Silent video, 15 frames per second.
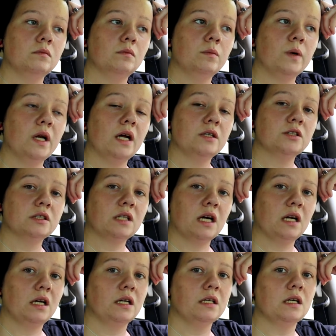But I just
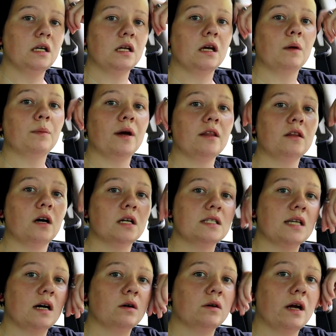kind of needed to get my thoughts
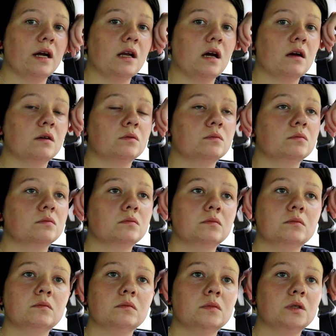out right now.
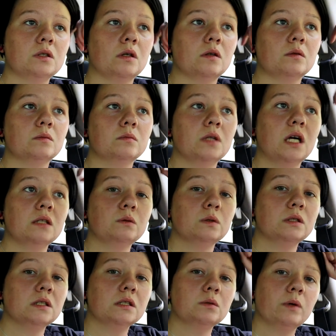So that's
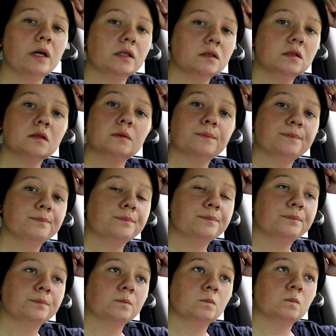what this was.
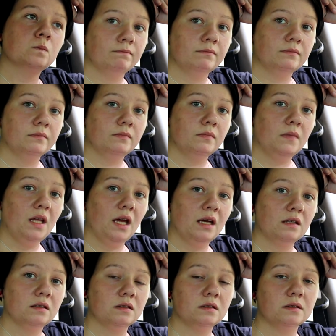
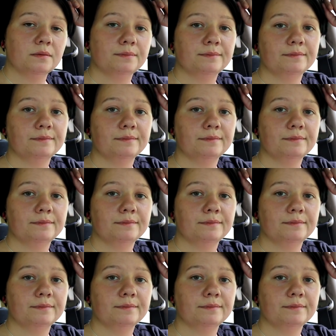Thanks.